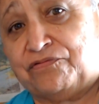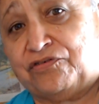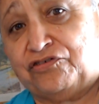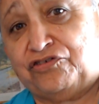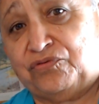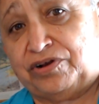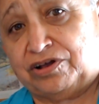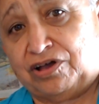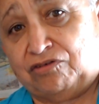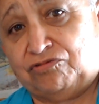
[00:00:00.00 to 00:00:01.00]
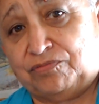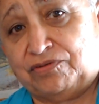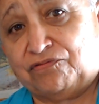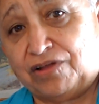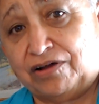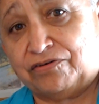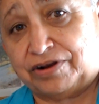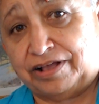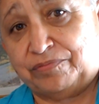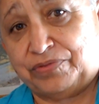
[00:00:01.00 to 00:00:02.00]
first you want to coat them in flour to
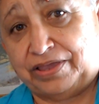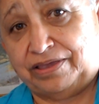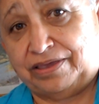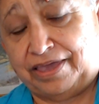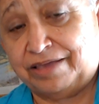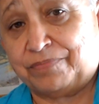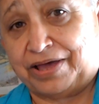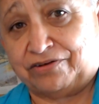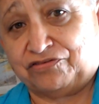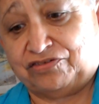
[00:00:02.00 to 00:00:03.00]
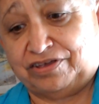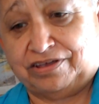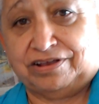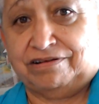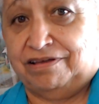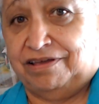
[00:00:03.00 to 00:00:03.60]
help the egg batter stick. And